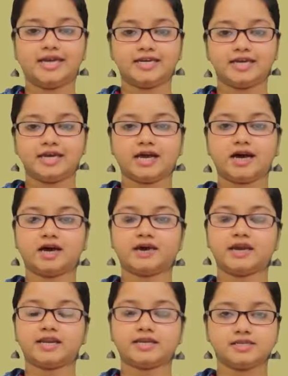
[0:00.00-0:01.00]
they are
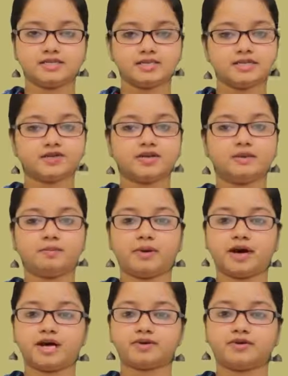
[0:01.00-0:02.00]
an integral
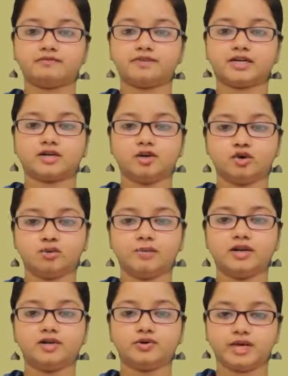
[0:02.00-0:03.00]
part of the
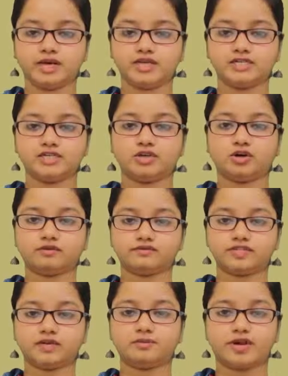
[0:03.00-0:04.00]
global reality of
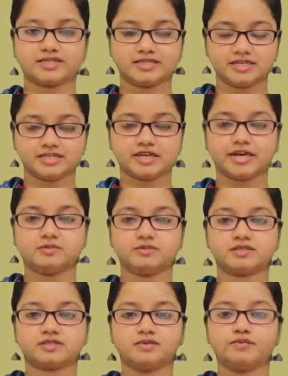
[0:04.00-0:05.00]
the present
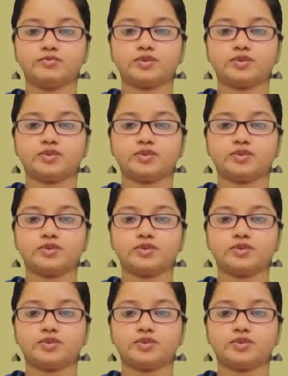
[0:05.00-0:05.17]
times.